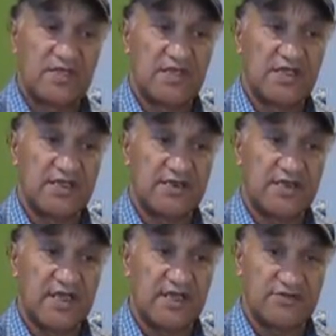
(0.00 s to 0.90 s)
and
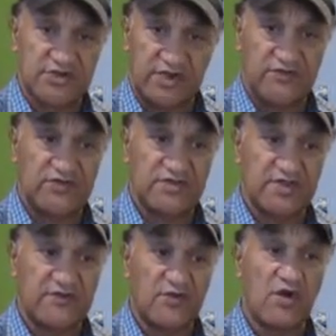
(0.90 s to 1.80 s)
our chiefs that
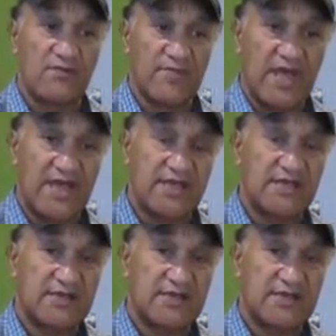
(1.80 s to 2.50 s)
have gone by,